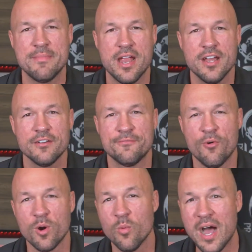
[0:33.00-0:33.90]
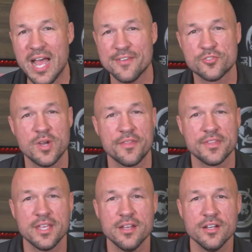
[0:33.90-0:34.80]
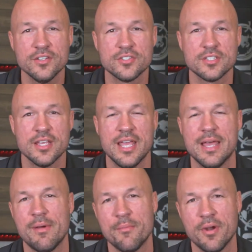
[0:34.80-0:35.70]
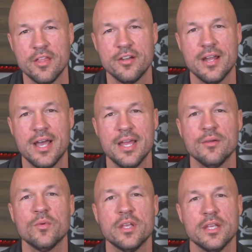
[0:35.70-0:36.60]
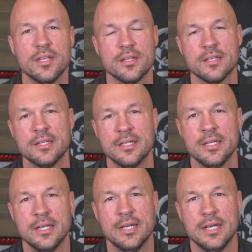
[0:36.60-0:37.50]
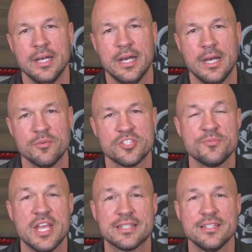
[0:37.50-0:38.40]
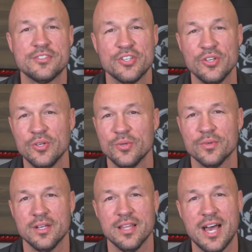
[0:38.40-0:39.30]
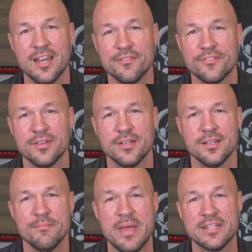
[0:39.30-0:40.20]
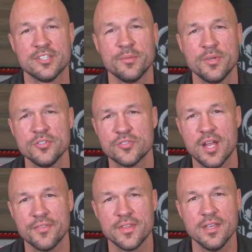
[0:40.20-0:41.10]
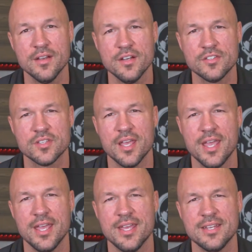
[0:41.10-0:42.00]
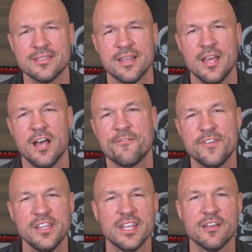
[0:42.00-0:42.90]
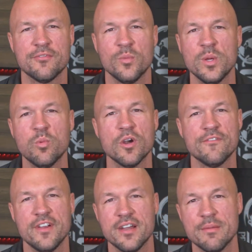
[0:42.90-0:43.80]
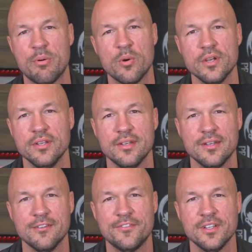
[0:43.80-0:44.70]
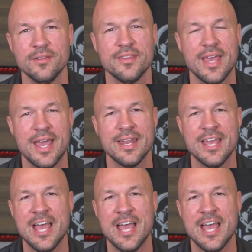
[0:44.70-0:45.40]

married four wives throughout the years, and my brother and I, we uh, were subjected to a lot of mental abuse throughout the years and a feeling of we weren't very important. A feeling that